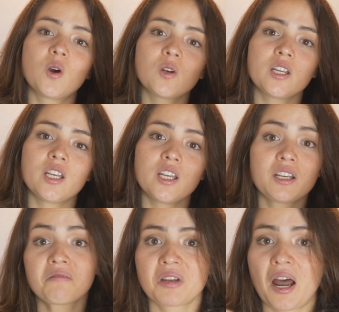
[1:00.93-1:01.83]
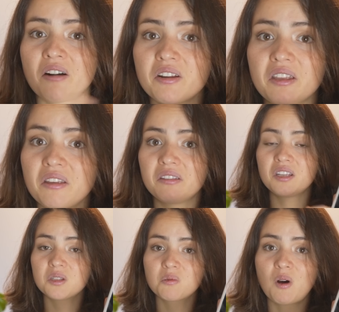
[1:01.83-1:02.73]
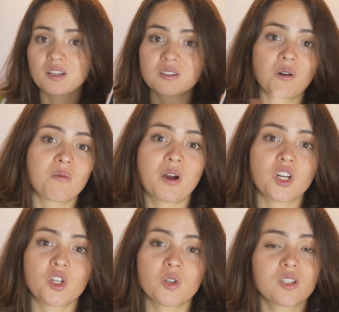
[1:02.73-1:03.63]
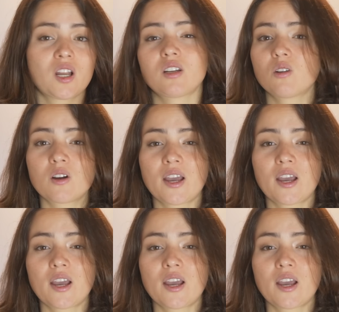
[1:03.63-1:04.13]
only carry these ones on my shoes. I don't